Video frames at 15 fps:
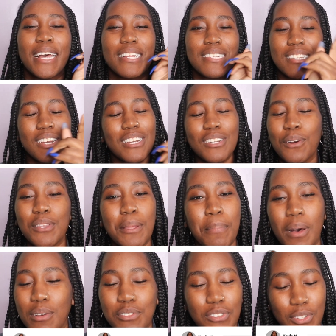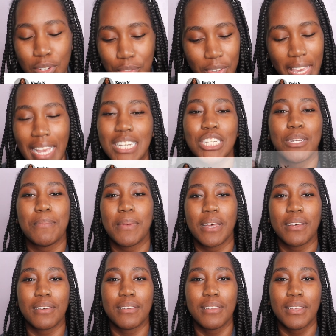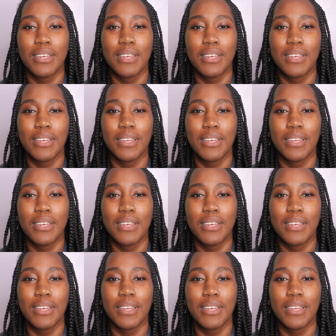Turn on the post notification bell.